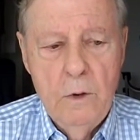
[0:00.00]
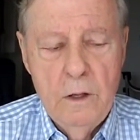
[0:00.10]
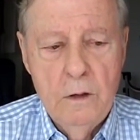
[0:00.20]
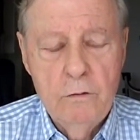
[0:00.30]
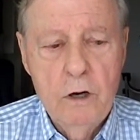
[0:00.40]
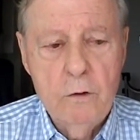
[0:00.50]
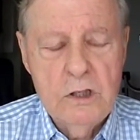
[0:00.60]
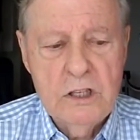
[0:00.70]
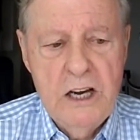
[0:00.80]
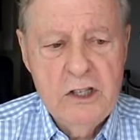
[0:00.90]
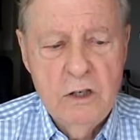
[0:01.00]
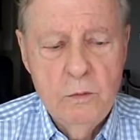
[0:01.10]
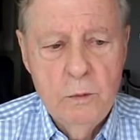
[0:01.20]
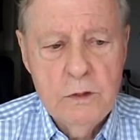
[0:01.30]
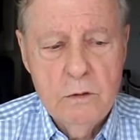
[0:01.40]
we, the railroad
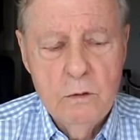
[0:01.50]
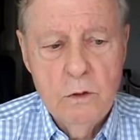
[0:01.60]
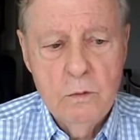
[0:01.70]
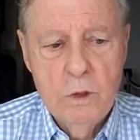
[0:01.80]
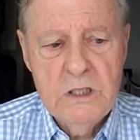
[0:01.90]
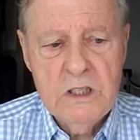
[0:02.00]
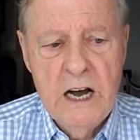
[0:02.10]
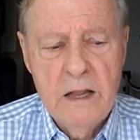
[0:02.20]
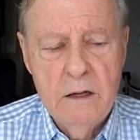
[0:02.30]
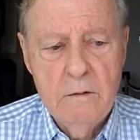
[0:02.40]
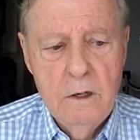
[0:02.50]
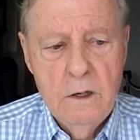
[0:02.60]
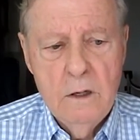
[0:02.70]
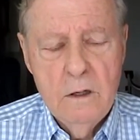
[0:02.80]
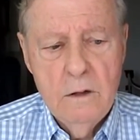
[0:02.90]
station was on one side of the
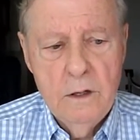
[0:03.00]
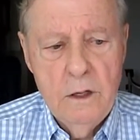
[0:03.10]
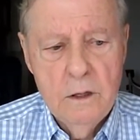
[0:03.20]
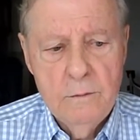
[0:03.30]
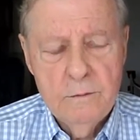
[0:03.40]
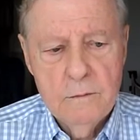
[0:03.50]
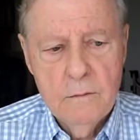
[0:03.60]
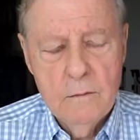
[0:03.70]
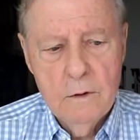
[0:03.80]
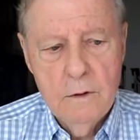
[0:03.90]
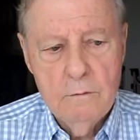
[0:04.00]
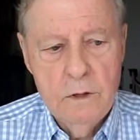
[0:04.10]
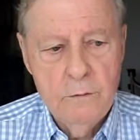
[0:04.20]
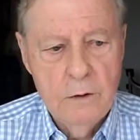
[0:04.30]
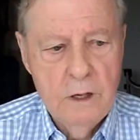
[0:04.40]
the uh, the
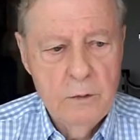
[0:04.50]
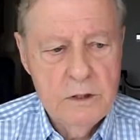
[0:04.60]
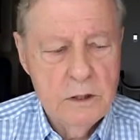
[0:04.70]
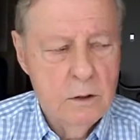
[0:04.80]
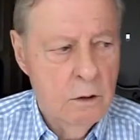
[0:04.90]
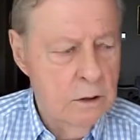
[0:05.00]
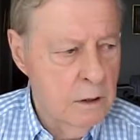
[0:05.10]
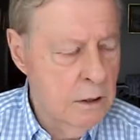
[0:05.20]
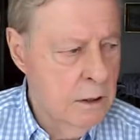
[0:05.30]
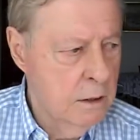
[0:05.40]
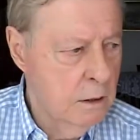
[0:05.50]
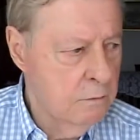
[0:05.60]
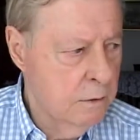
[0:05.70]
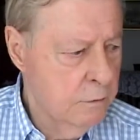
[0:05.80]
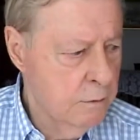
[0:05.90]
river. Now what's it called in London?
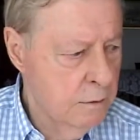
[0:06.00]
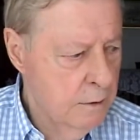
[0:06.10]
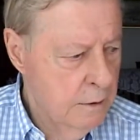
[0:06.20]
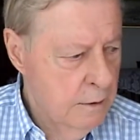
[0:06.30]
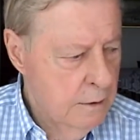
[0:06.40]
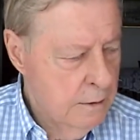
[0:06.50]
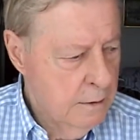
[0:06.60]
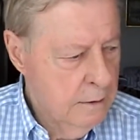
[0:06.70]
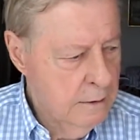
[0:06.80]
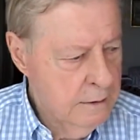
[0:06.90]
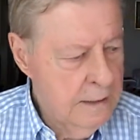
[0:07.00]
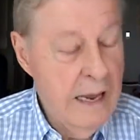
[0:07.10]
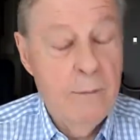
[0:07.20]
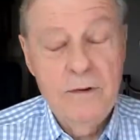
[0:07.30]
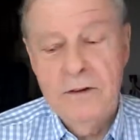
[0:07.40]
The river. The Thames.
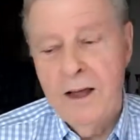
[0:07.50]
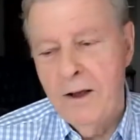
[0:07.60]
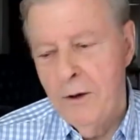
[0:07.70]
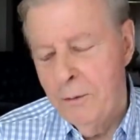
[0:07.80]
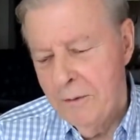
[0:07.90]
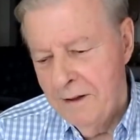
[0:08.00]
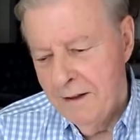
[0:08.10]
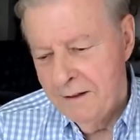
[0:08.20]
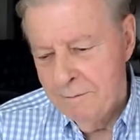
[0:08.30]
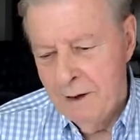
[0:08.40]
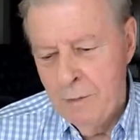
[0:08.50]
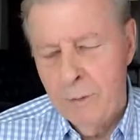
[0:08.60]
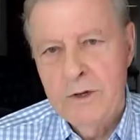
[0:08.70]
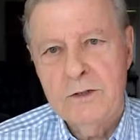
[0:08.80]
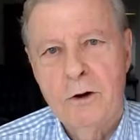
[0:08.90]
Thames, thank you. Mm -hmm. My
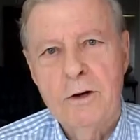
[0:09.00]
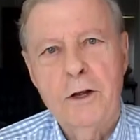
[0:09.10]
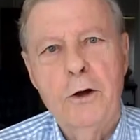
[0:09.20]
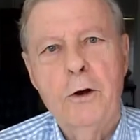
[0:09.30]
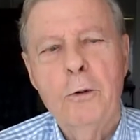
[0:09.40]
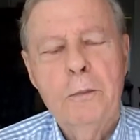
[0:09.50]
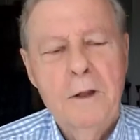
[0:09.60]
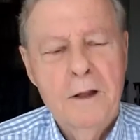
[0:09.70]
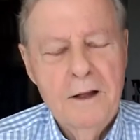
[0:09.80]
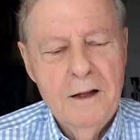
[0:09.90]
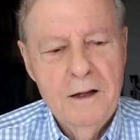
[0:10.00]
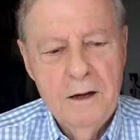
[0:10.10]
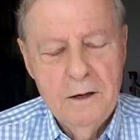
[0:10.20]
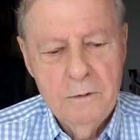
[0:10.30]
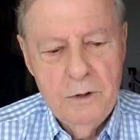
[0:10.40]
memory's starting to go. Mm -hmm.
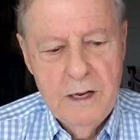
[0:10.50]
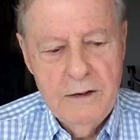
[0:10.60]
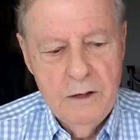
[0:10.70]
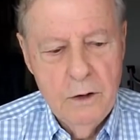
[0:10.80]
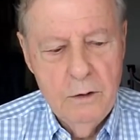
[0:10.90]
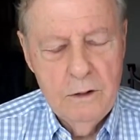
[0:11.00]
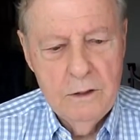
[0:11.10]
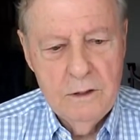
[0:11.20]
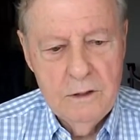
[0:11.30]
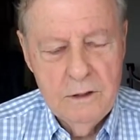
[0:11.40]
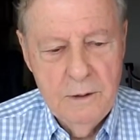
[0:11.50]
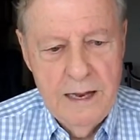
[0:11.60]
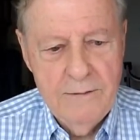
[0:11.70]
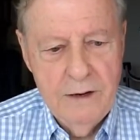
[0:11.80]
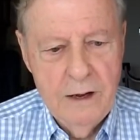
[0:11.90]
uh, we had to go to we
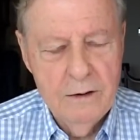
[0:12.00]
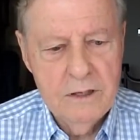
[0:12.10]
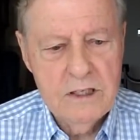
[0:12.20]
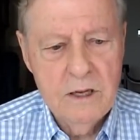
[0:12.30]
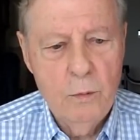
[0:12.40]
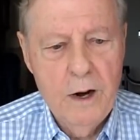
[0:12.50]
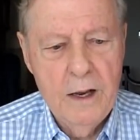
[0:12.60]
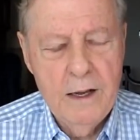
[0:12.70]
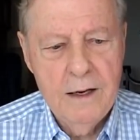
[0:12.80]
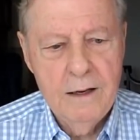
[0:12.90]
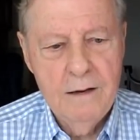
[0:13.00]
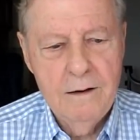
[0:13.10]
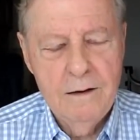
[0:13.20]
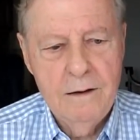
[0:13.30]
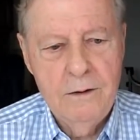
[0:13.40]
had to get on a subway to get
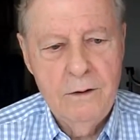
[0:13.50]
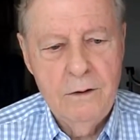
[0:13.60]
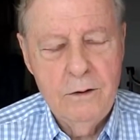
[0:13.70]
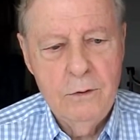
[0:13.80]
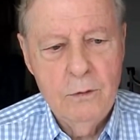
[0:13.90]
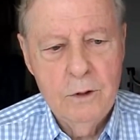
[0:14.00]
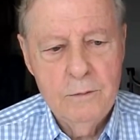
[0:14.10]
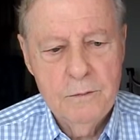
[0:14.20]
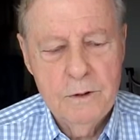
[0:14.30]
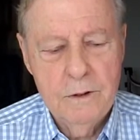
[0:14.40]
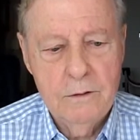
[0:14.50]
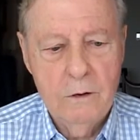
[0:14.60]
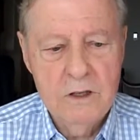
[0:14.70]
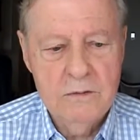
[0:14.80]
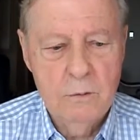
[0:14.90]
to uh,
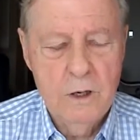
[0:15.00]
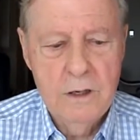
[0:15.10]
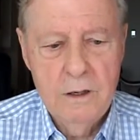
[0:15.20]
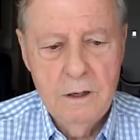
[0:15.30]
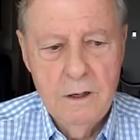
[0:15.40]
across from one.